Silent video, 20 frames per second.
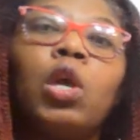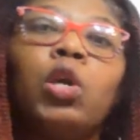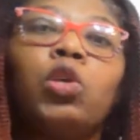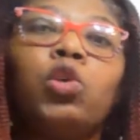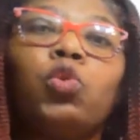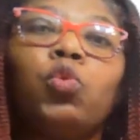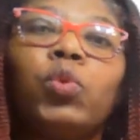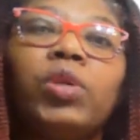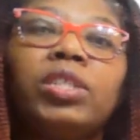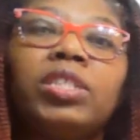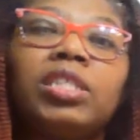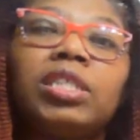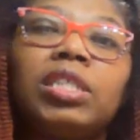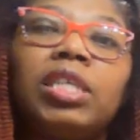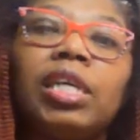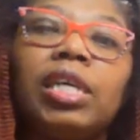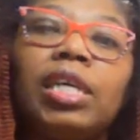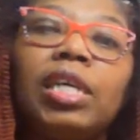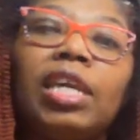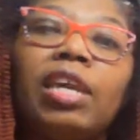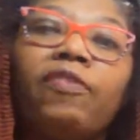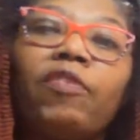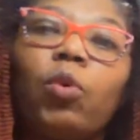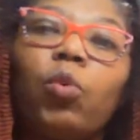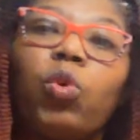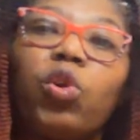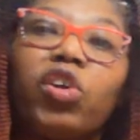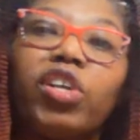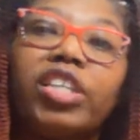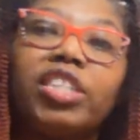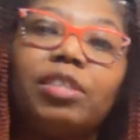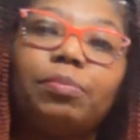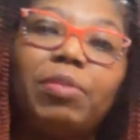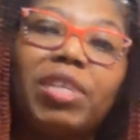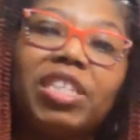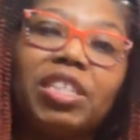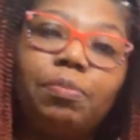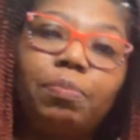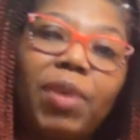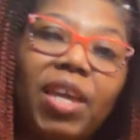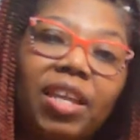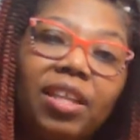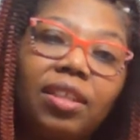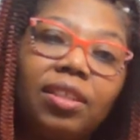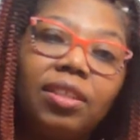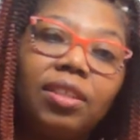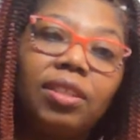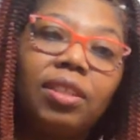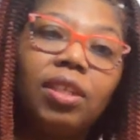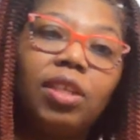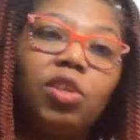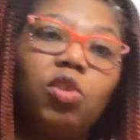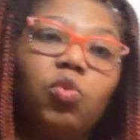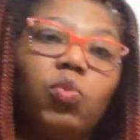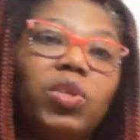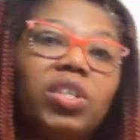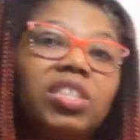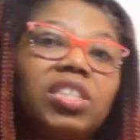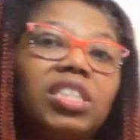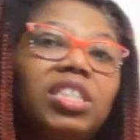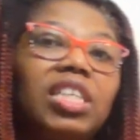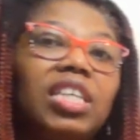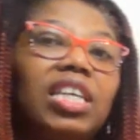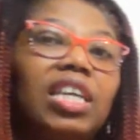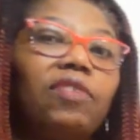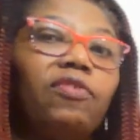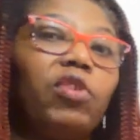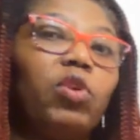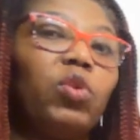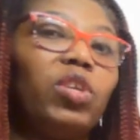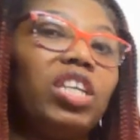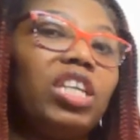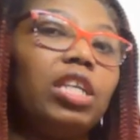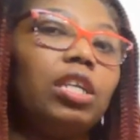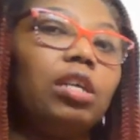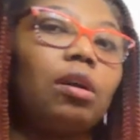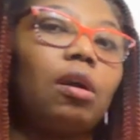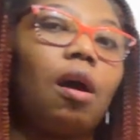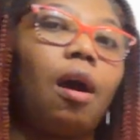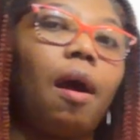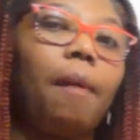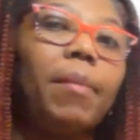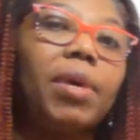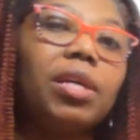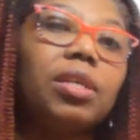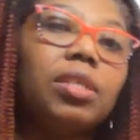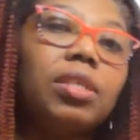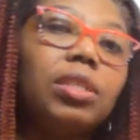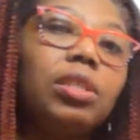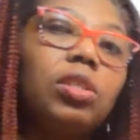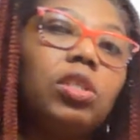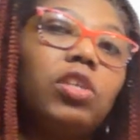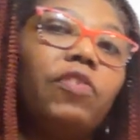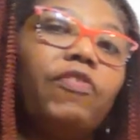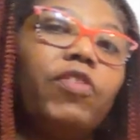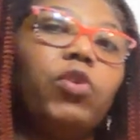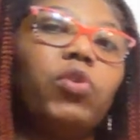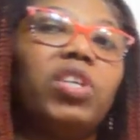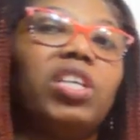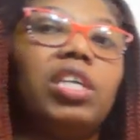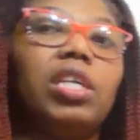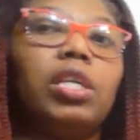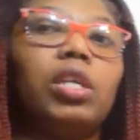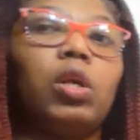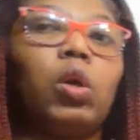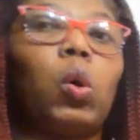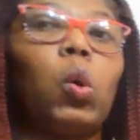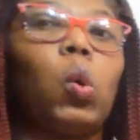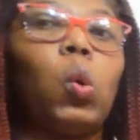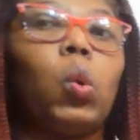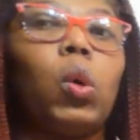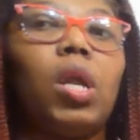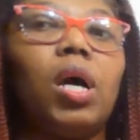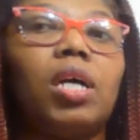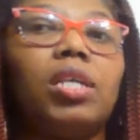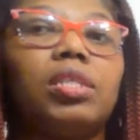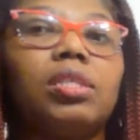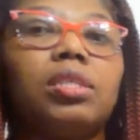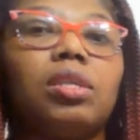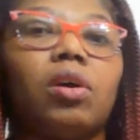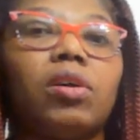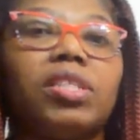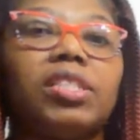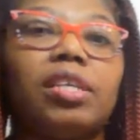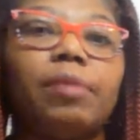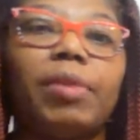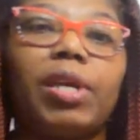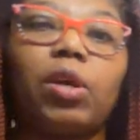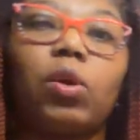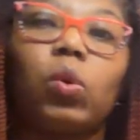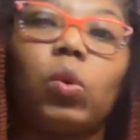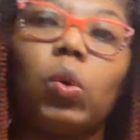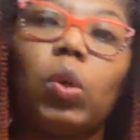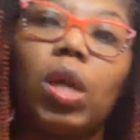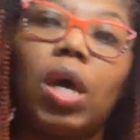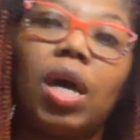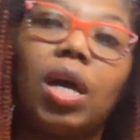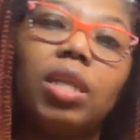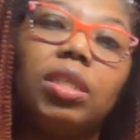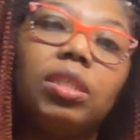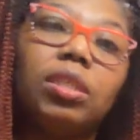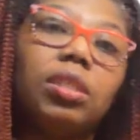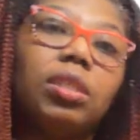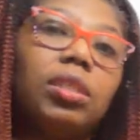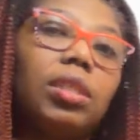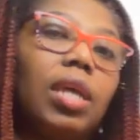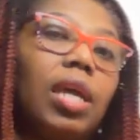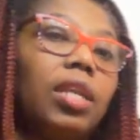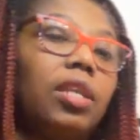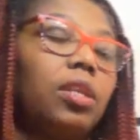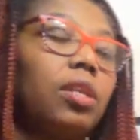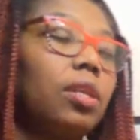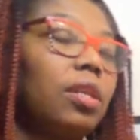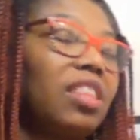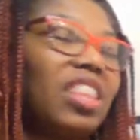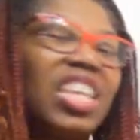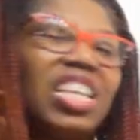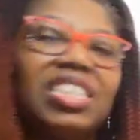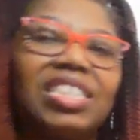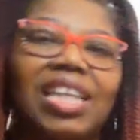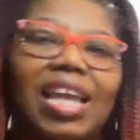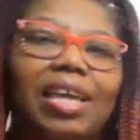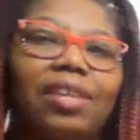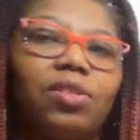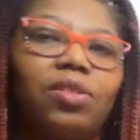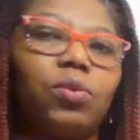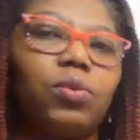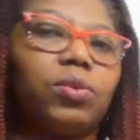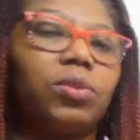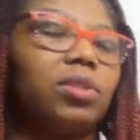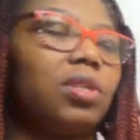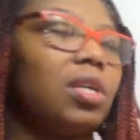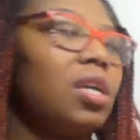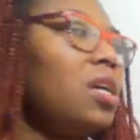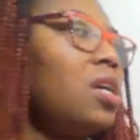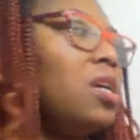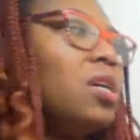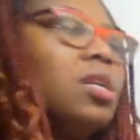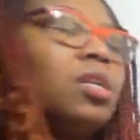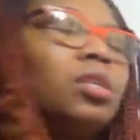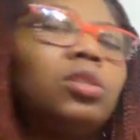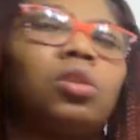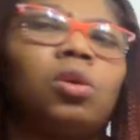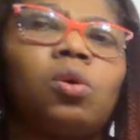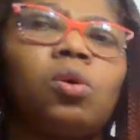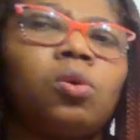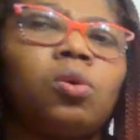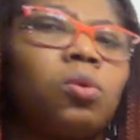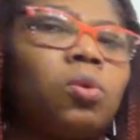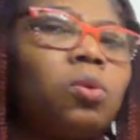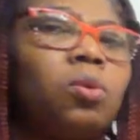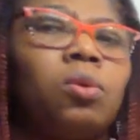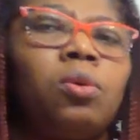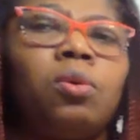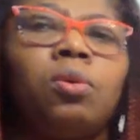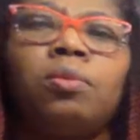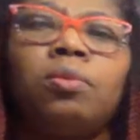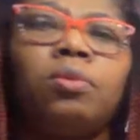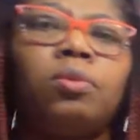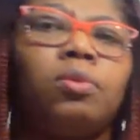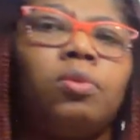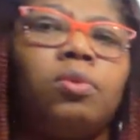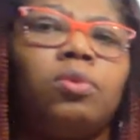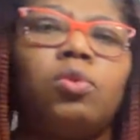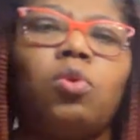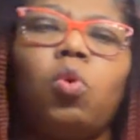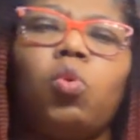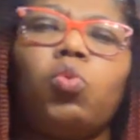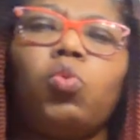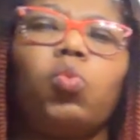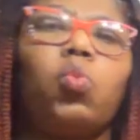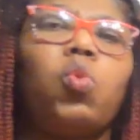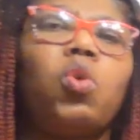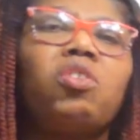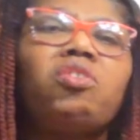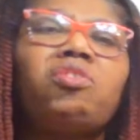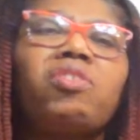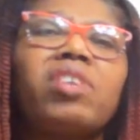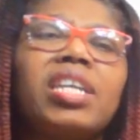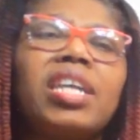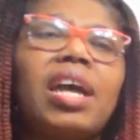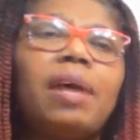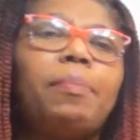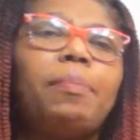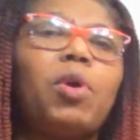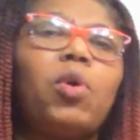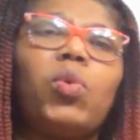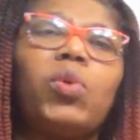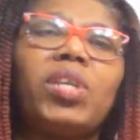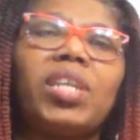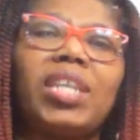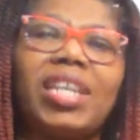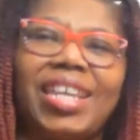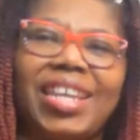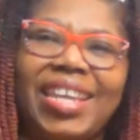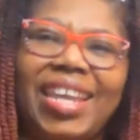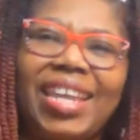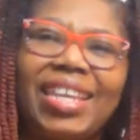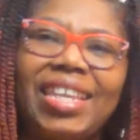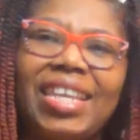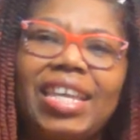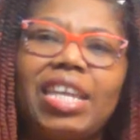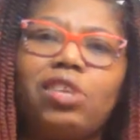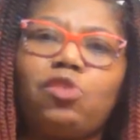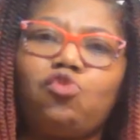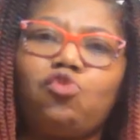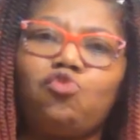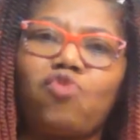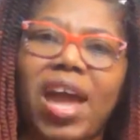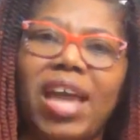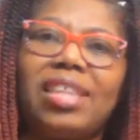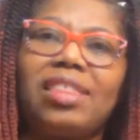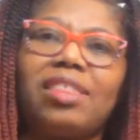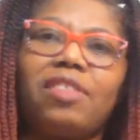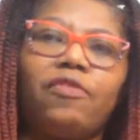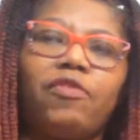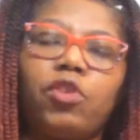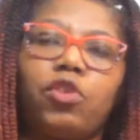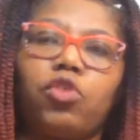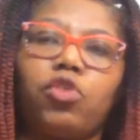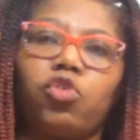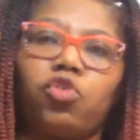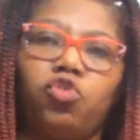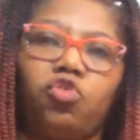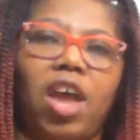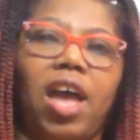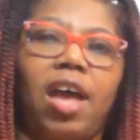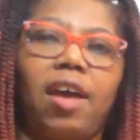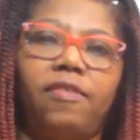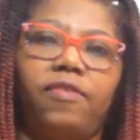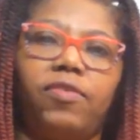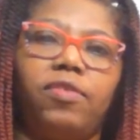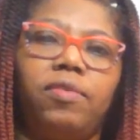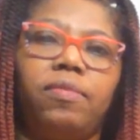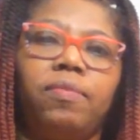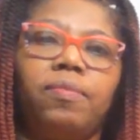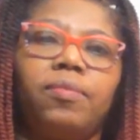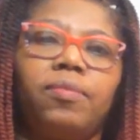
You will see if a word is misspelt. You will see if you need commas, if you need colons or semicolons, and things like those. So don't worry about getting it right the first draft.